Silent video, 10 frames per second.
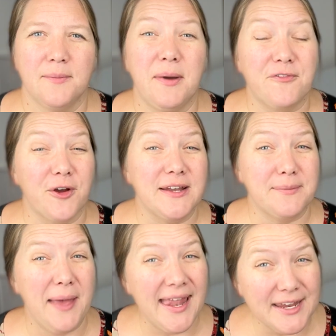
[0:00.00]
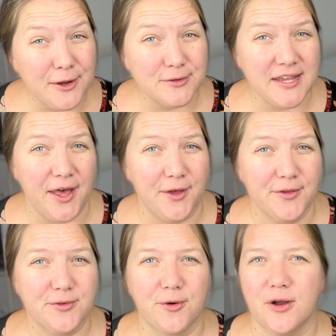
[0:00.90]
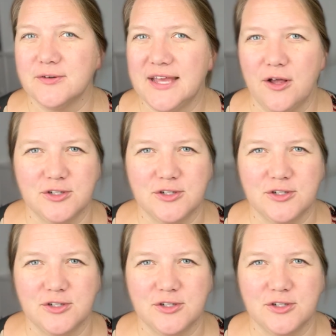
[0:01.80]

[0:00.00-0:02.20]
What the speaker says: But for independent hotels or hotel